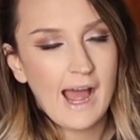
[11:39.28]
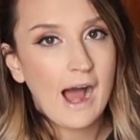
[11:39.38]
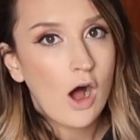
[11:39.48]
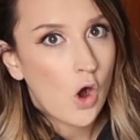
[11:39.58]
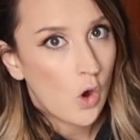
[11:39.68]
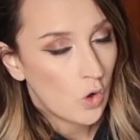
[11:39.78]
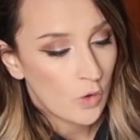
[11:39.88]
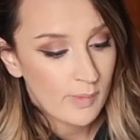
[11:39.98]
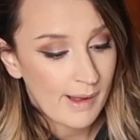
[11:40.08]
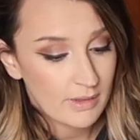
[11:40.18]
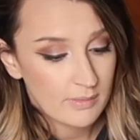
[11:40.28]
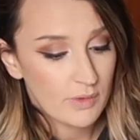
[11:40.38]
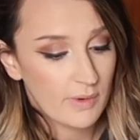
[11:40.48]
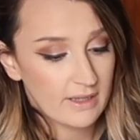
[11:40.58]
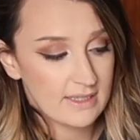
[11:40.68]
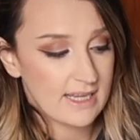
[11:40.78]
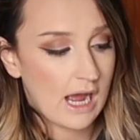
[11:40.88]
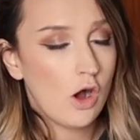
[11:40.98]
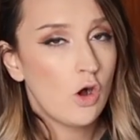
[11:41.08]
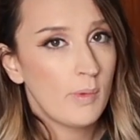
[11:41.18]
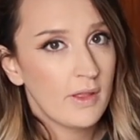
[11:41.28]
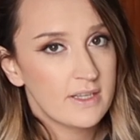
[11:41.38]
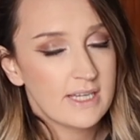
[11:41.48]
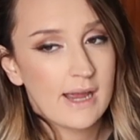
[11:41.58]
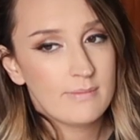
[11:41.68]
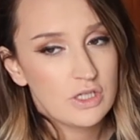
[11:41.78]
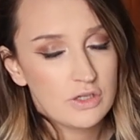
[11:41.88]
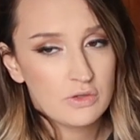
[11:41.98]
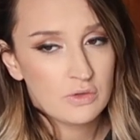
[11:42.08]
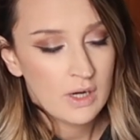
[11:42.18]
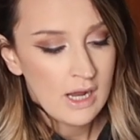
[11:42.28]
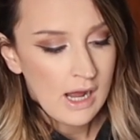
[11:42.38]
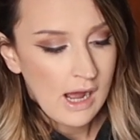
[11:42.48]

at home. I'm gonna be wearing this at home all the time too.